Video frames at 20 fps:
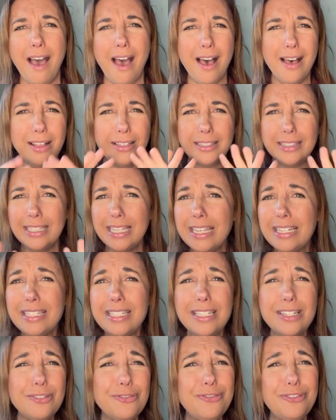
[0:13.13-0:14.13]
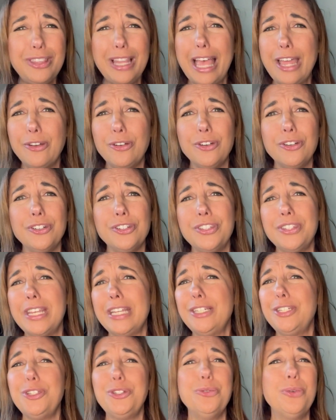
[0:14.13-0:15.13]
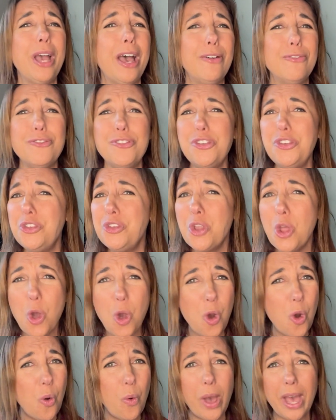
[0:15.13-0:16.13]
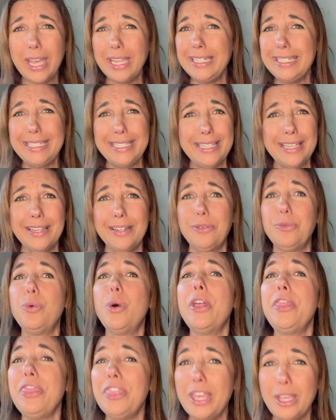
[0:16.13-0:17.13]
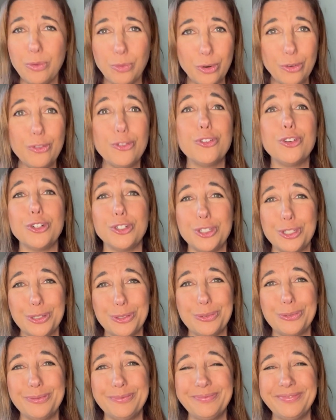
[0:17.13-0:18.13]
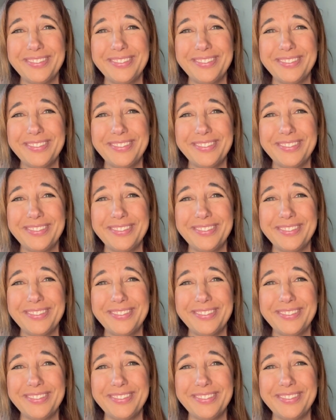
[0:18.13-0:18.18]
a list of letters that you have no idea what they refer to.